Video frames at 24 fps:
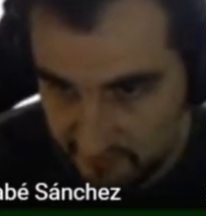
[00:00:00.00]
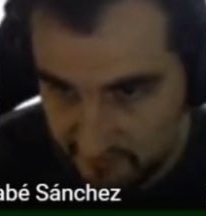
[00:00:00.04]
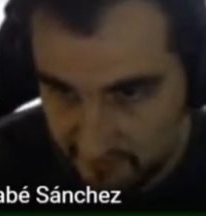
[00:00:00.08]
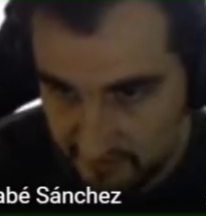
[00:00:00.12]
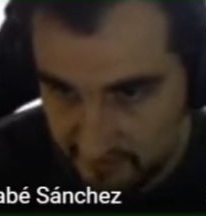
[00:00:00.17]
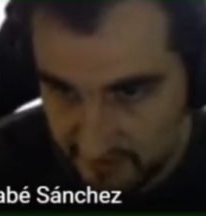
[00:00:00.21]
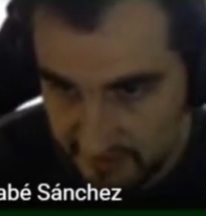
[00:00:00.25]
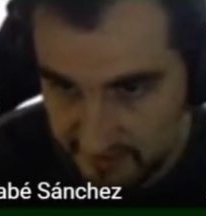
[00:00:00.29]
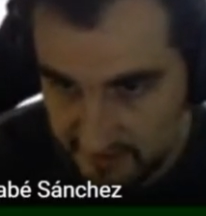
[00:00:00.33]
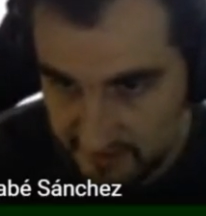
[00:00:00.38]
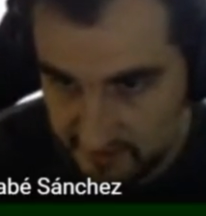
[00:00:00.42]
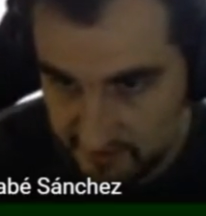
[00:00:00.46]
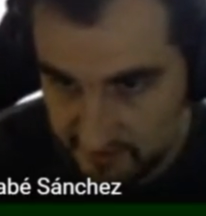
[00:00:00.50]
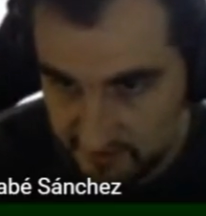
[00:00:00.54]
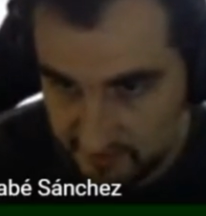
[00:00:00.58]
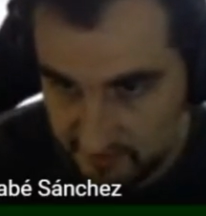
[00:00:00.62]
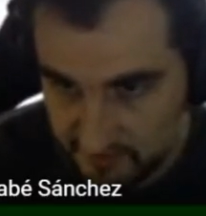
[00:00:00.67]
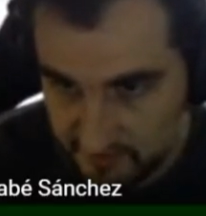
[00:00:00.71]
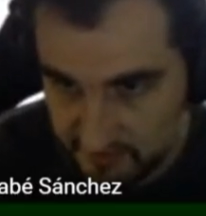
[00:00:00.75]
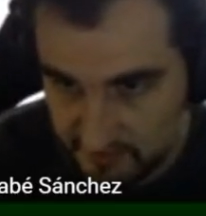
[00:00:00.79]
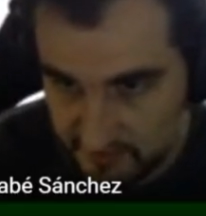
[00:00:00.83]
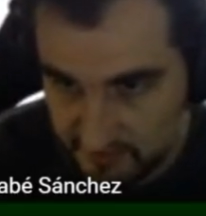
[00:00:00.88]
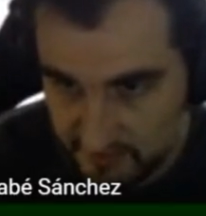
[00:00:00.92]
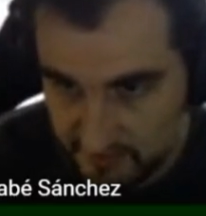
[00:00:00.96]

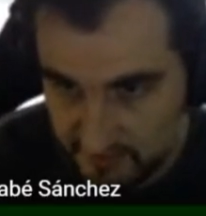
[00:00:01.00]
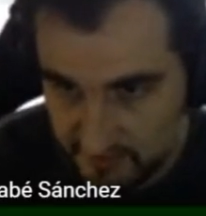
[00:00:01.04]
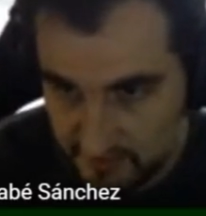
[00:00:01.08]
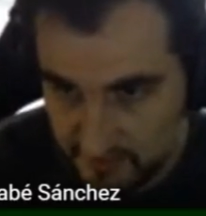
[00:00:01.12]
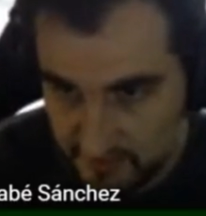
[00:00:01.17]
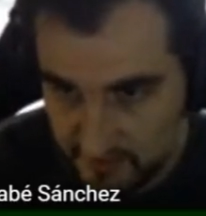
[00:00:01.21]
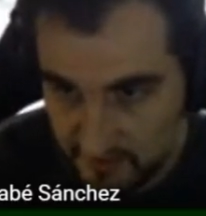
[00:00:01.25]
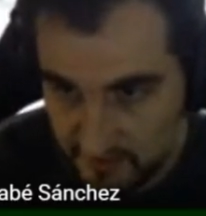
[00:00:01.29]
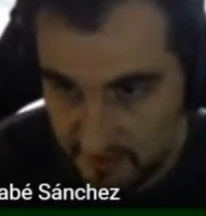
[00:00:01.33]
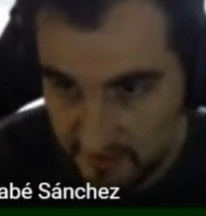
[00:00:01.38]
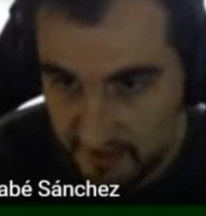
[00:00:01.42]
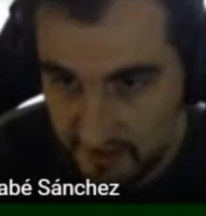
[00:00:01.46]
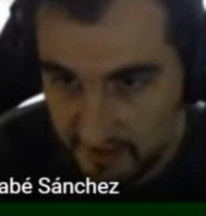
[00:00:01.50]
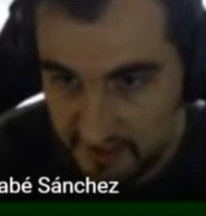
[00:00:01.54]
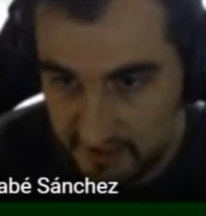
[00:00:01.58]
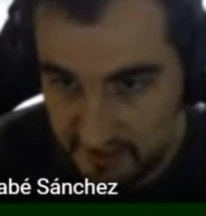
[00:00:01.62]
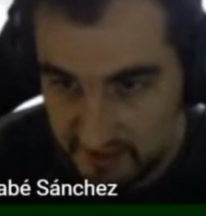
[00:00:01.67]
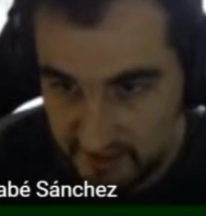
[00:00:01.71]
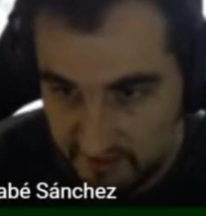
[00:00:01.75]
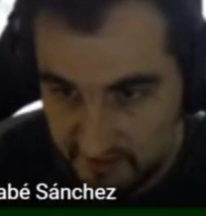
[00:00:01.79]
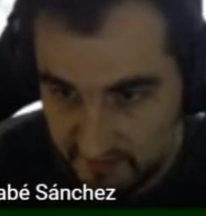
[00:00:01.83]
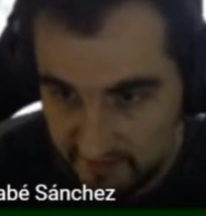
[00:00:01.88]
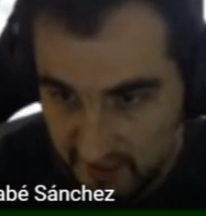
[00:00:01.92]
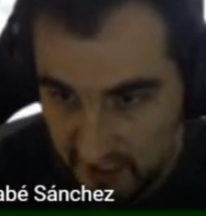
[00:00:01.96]
answers.
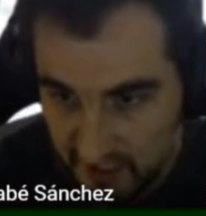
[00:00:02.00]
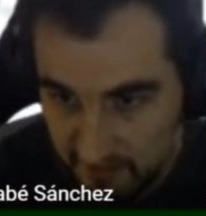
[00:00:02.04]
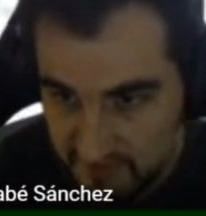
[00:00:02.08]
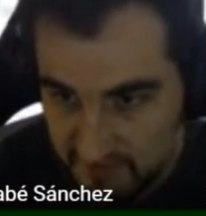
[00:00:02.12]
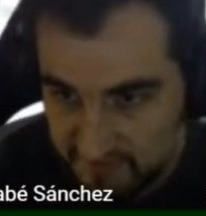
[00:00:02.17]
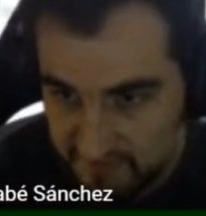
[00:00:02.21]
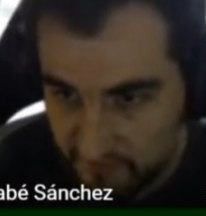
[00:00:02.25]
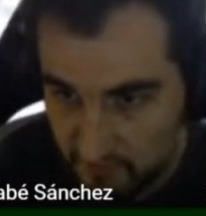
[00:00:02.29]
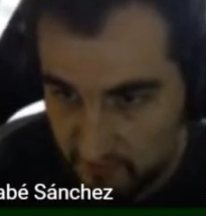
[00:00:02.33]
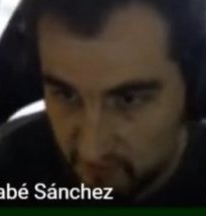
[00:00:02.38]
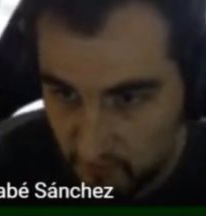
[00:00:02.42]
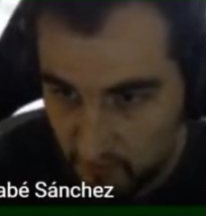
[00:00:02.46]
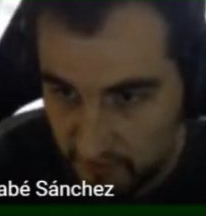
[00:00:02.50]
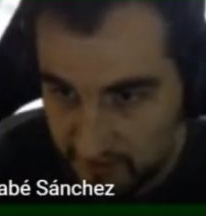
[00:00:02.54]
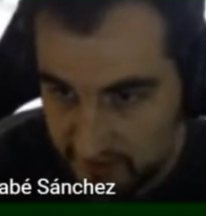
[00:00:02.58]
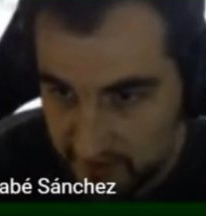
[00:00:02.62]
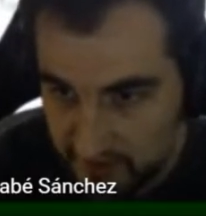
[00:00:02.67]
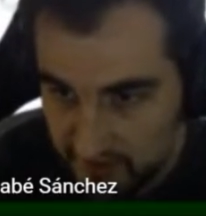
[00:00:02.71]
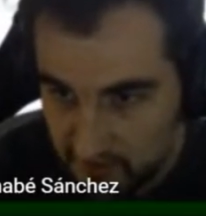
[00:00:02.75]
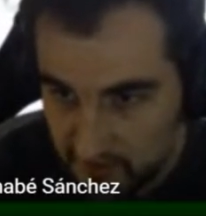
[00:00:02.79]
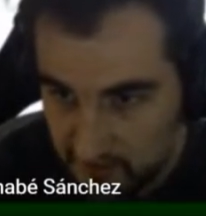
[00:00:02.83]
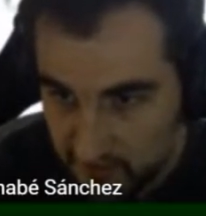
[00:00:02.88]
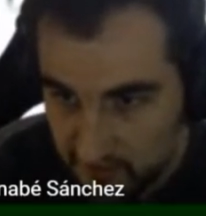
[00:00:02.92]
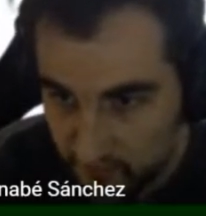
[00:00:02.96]
If the game is following
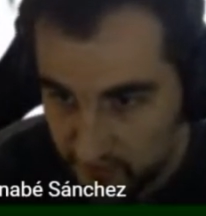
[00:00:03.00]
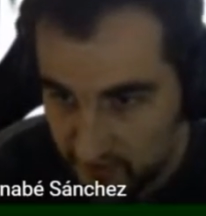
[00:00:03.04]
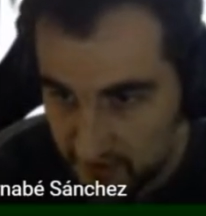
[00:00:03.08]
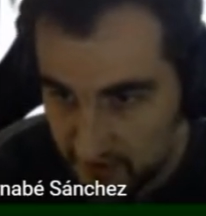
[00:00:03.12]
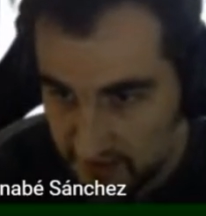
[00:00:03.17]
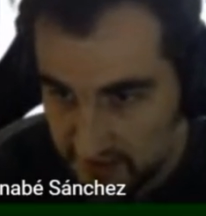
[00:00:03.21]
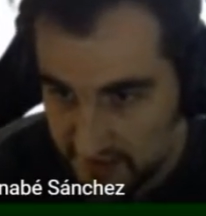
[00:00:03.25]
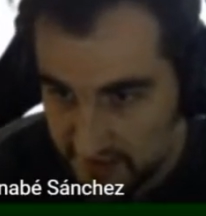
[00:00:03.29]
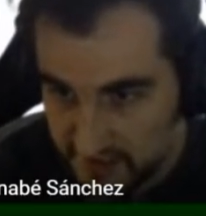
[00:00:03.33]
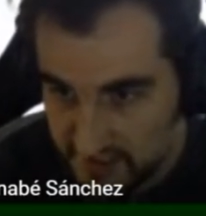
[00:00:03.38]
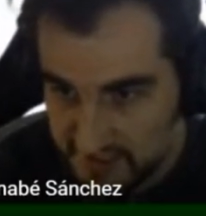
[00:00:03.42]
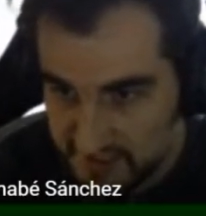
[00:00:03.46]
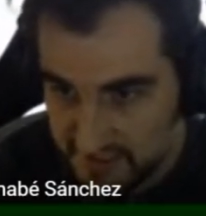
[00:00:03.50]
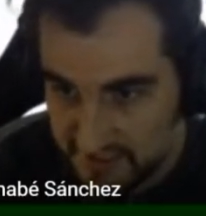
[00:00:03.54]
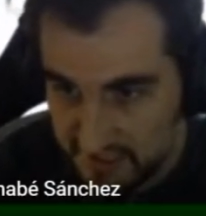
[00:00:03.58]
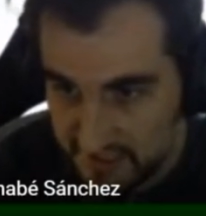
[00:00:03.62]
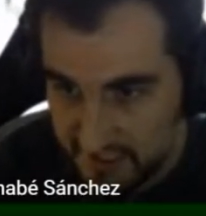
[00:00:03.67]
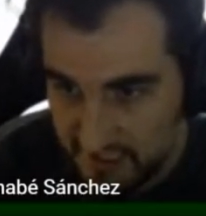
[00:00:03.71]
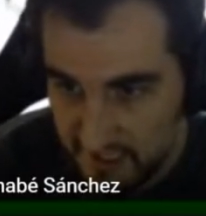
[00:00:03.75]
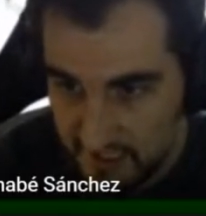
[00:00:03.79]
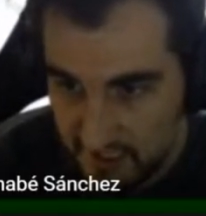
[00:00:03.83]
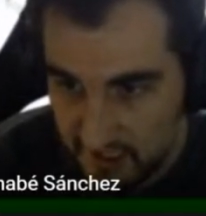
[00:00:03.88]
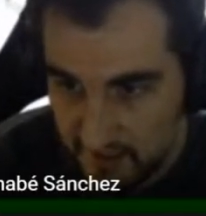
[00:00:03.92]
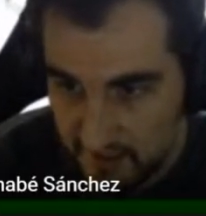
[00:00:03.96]
a realistic
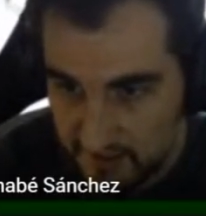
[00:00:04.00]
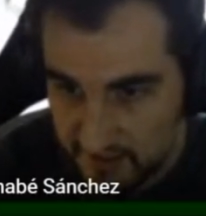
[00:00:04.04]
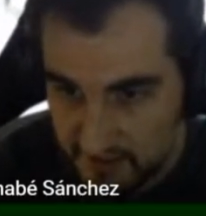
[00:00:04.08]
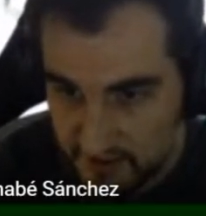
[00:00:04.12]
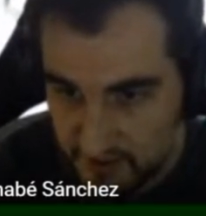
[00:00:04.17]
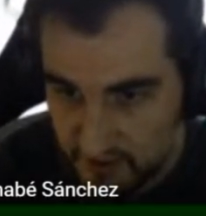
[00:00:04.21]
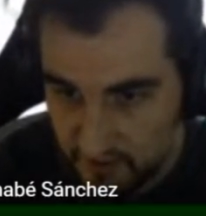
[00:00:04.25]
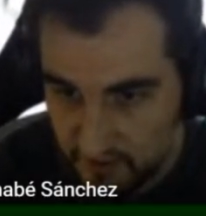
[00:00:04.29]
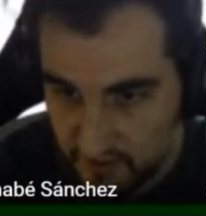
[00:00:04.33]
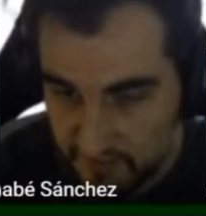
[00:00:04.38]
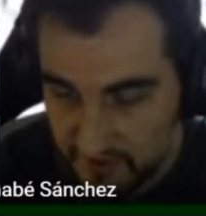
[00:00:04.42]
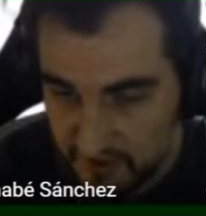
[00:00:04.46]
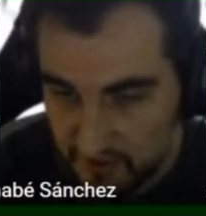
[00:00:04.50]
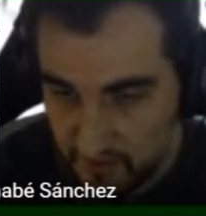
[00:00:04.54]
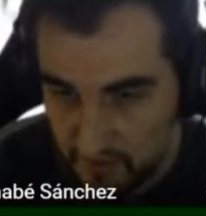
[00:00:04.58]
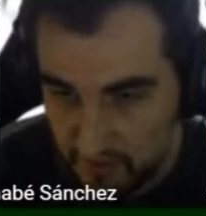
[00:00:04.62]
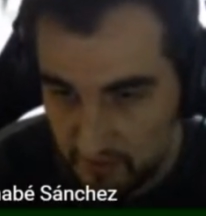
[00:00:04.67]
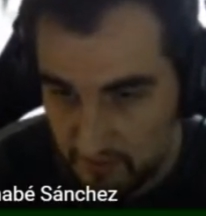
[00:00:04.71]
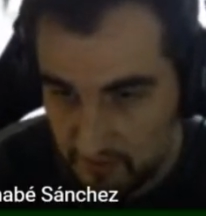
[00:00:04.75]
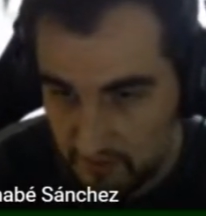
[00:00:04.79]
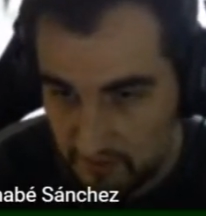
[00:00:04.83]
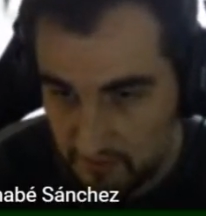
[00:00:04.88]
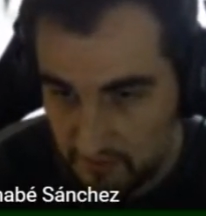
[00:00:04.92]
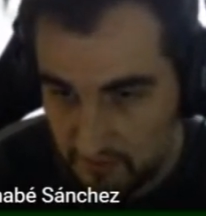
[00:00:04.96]
scale, it should be
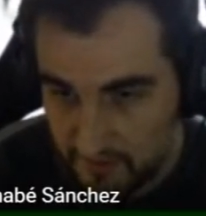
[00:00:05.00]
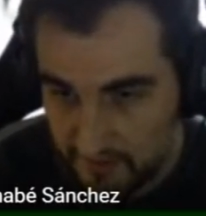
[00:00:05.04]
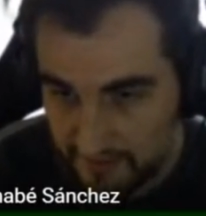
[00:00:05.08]
good.